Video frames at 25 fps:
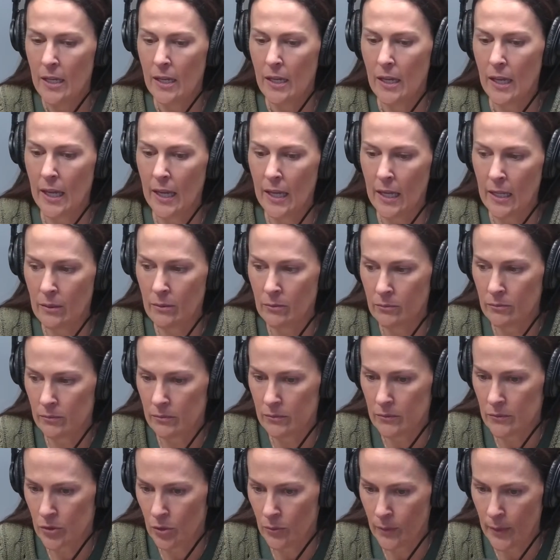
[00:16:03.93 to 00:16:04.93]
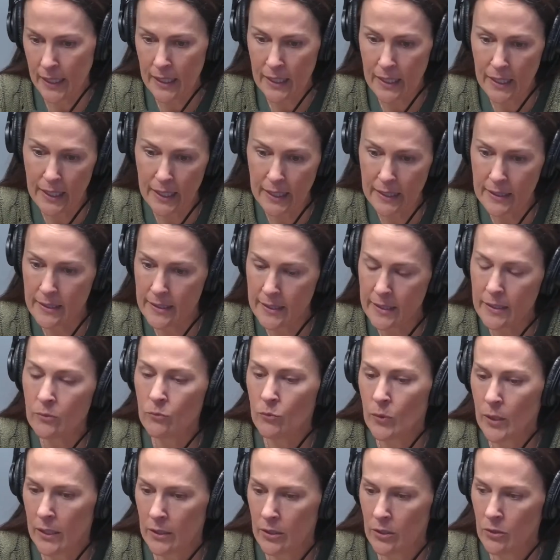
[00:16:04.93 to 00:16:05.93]
And so my client didn't
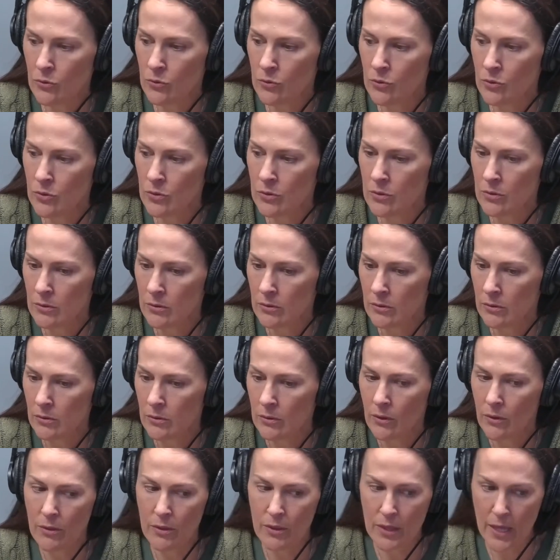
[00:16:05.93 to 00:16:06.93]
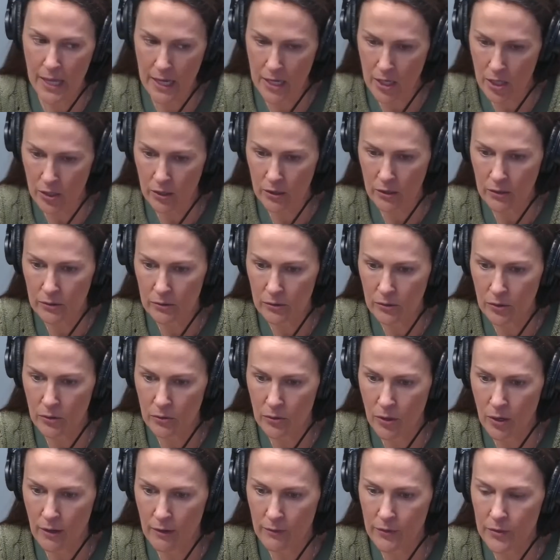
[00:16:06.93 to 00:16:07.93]
want to use their loan
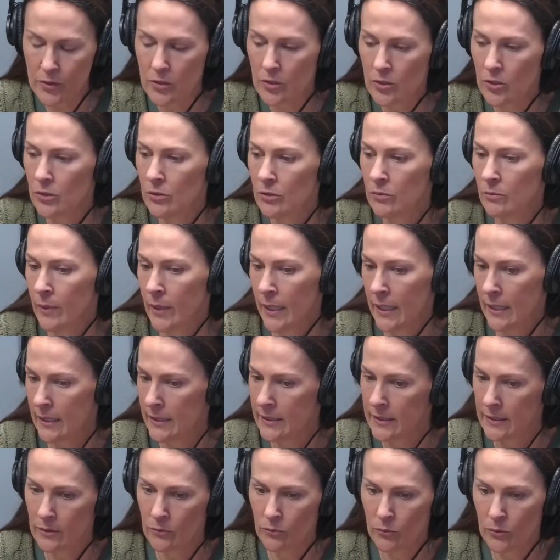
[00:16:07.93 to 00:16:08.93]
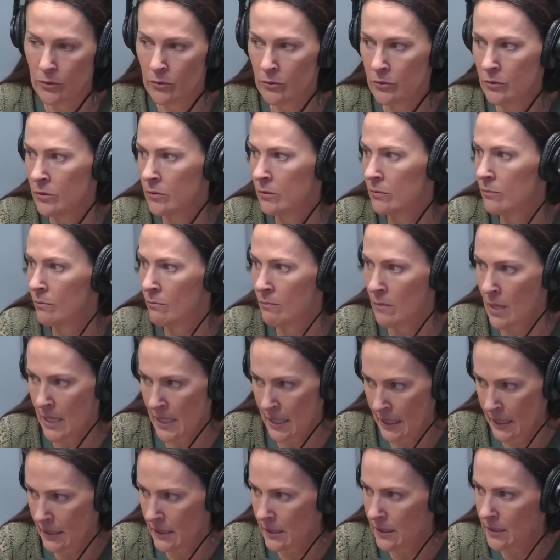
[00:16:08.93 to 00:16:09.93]
officer. My client didn't want to use
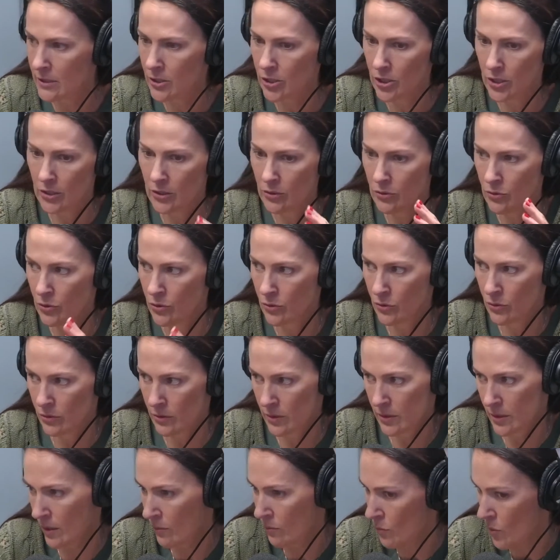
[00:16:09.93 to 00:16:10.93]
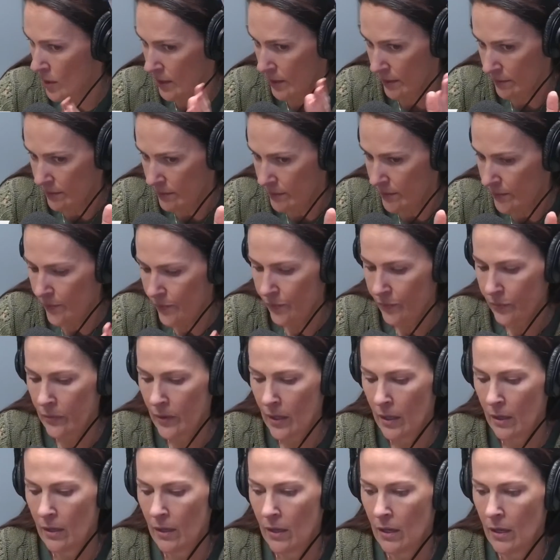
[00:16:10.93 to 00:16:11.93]
mine. She used someone.
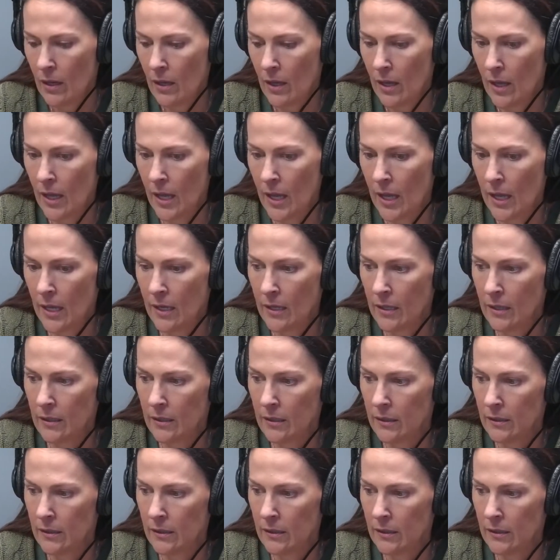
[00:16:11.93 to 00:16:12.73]
And